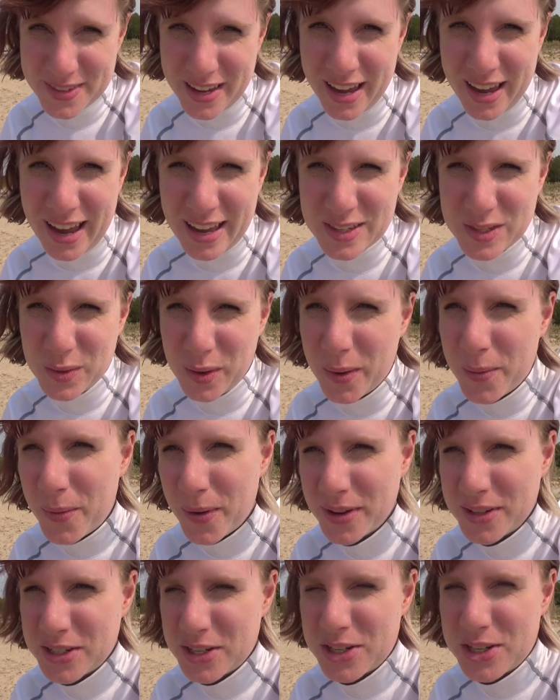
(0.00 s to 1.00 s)
uh, so I
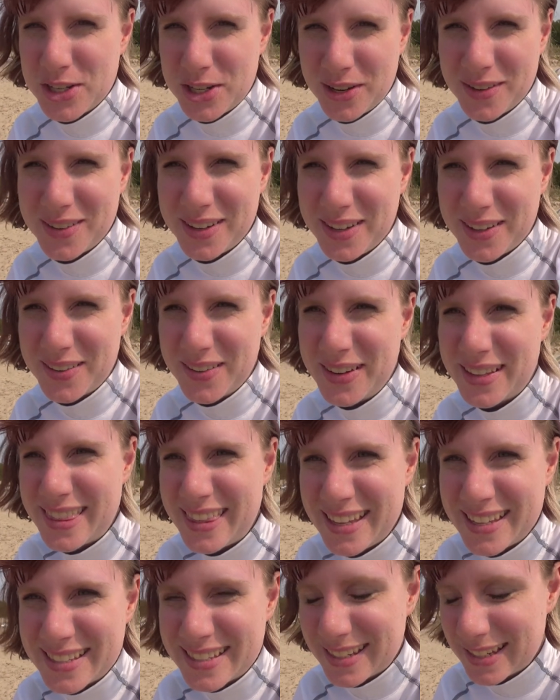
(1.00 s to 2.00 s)
want to show you what
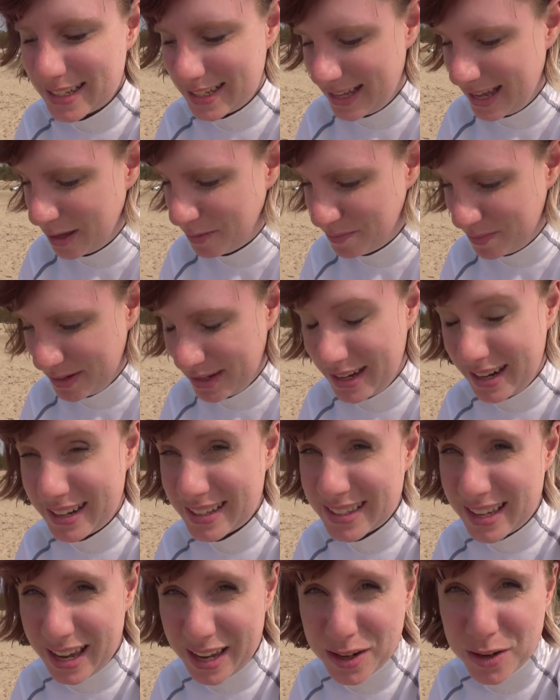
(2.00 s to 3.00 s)
these look like, but
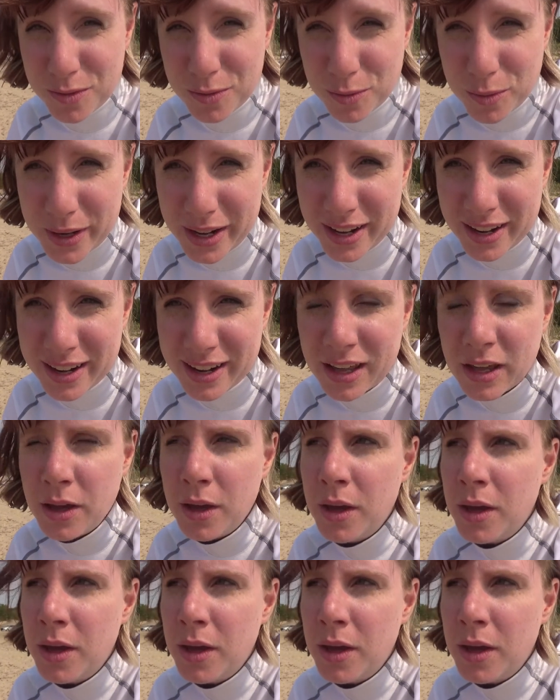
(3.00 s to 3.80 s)
it's kind of weird